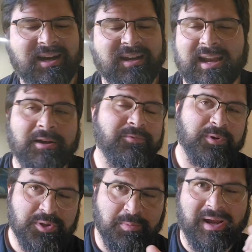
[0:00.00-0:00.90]
Now, of
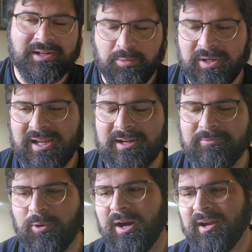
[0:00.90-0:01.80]
course, we're back to one kind
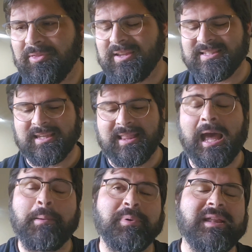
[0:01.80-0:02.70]
of WA and things like
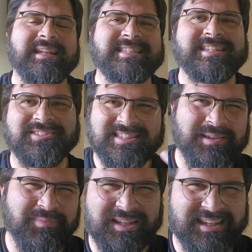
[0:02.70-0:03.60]
that, but it's still
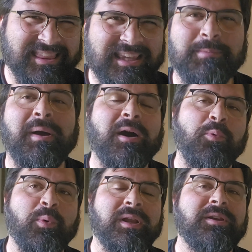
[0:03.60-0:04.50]
something to think
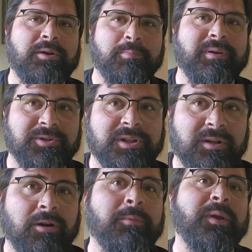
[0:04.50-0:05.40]
about when you're building
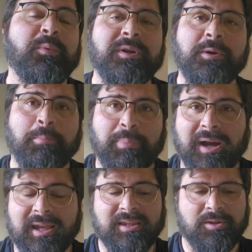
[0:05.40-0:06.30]
your army, when you're
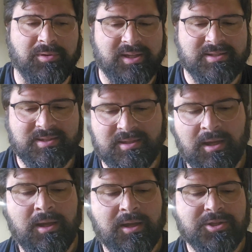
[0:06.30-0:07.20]
buying units.
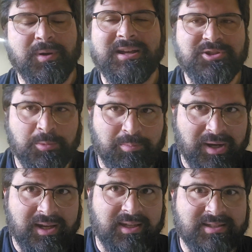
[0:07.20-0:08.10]
So as you're
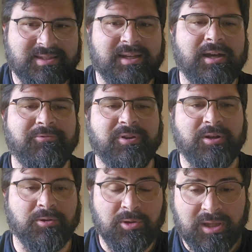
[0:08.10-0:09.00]
buying stuff and
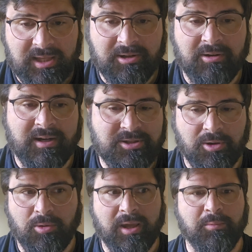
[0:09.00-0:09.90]
you're looking at your nicks and
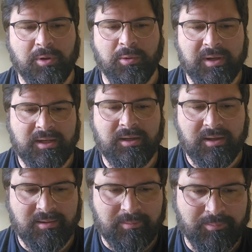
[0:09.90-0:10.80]
go, okay, what do I need
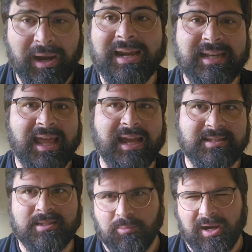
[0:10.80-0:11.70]
to buy
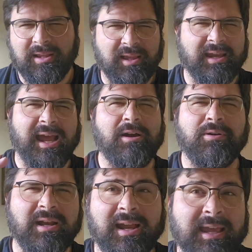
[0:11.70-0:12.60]
next, right? Like, how
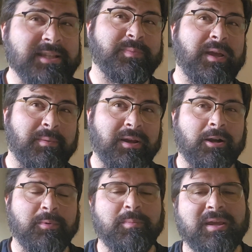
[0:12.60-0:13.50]
can I expand my
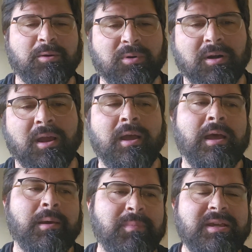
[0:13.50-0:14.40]
army and make it work?
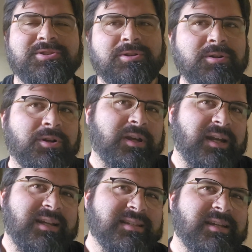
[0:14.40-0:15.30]
Make sure you're
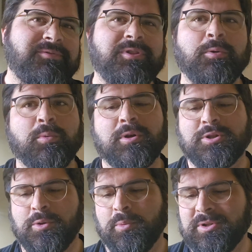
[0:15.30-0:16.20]
getting stuff that
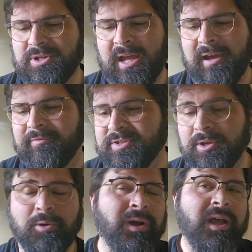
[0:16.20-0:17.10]
works with what you have.
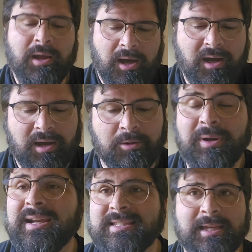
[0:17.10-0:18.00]
So a
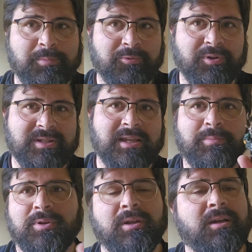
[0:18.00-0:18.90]
great example, for
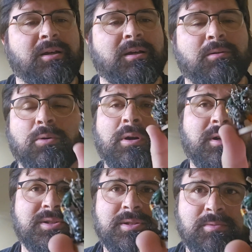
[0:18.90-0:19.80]
example,
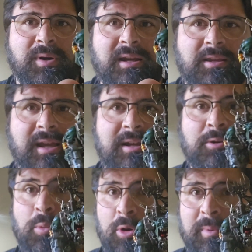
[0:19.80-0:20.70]
orcs, right? You got
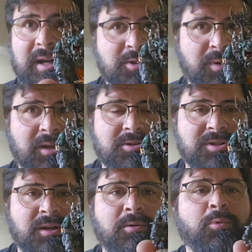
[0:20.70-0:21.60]
your war boss, regular
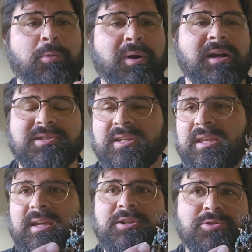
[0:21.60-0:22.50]
standard war boss.
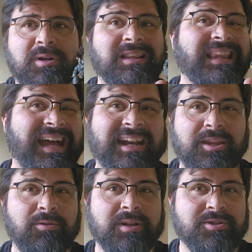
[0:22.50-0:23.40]
He can join a lot of
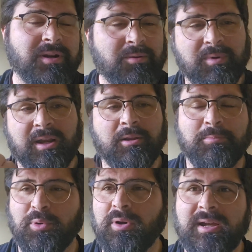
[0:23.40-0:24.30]
units, right? Regular
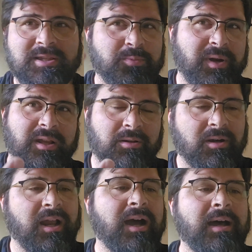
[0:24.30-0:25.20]
boys, regular
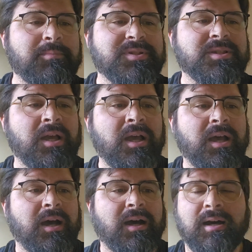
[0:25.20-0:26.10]
knobs,
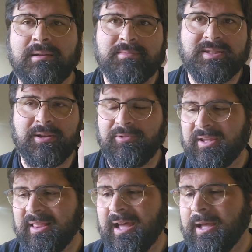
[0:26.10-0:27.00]
stuff
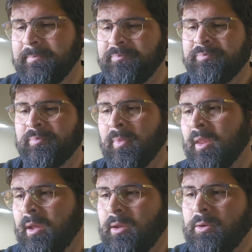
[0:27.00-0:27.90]
like that.
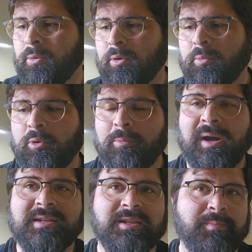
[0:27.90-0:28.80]
Your war
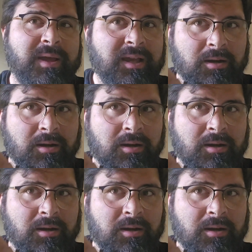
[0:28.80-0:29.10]
boss in mega